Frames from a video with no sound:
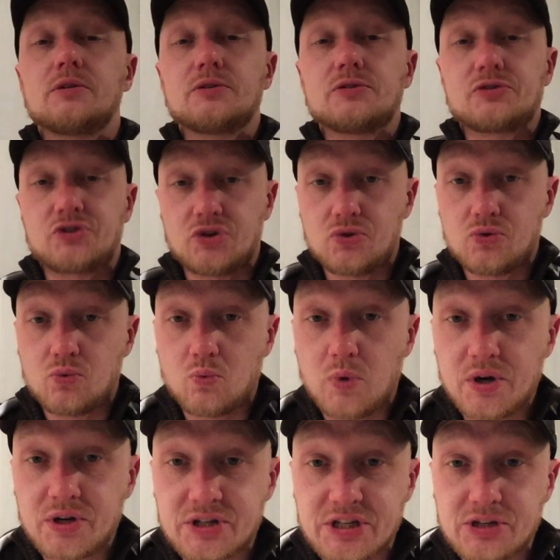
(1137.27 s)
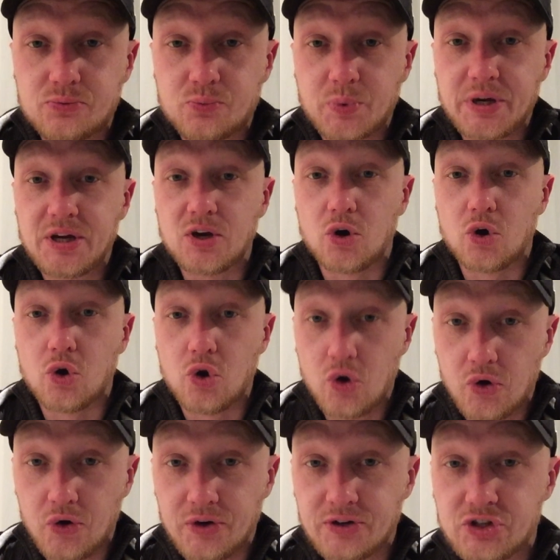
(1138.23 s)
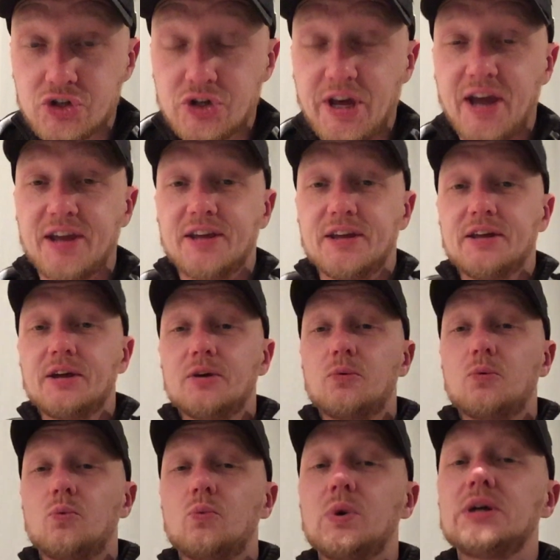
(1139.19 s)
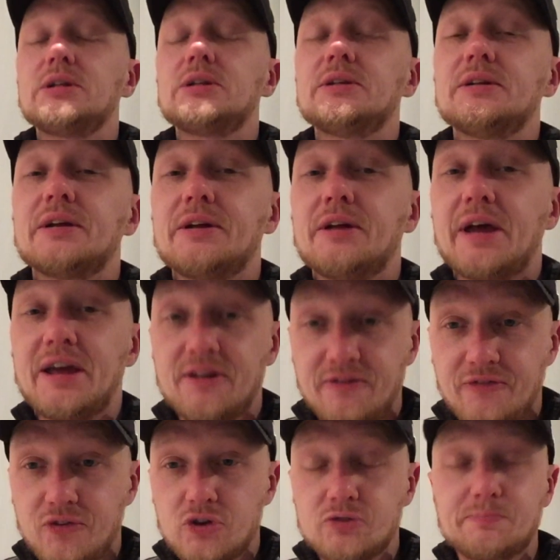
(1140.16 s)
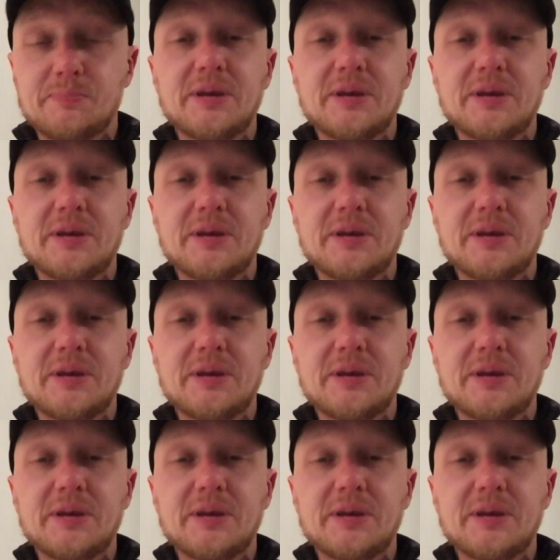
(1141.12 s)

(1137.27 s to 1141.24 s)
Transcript: So what did we learn today? Well, in the first